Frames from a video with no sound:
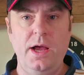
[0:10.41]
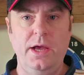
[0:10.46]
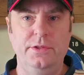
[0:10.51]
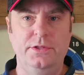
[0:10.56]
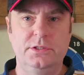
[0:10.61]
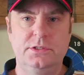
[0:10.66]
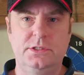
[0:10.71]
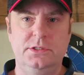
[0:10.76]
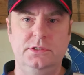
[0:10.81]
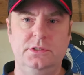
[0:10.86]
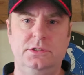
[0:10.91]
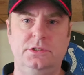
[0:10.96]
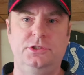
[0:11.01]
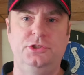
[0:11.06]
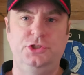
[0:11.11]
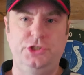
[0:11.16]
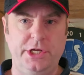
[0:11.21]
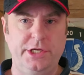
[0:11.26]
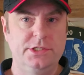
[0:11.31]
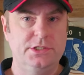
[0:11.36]
Hi, this is
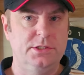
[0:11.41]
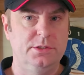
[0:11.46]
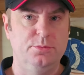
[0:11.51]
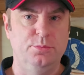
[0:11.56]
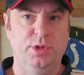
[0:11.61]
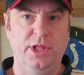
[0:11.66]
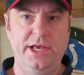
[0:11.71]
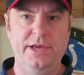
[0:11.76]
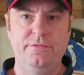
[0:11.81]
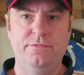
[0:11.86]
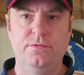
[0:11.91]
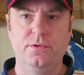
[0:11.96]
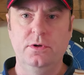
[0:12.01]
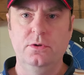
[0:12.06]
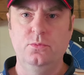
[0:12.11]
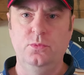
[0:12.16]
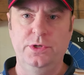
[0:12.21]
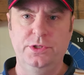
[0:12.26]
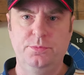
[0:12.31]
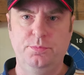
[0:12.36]
Jason
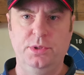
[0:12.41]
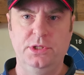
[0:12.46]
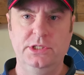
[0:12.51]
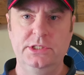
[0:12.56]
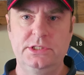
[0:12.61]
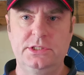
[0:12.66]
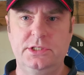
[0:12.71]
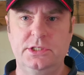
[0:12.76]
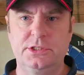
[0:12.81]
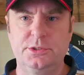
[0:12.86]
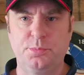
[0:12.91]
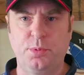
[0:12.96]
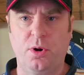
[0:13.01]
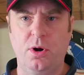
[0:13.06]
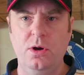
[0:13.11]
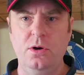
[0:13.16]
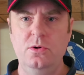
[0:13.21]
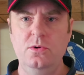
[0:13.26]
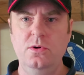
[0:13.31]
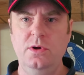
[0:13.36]
Blanford with
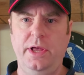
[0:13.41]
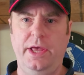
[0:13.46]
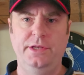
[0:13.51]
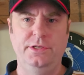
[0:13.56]
BallistiXPro,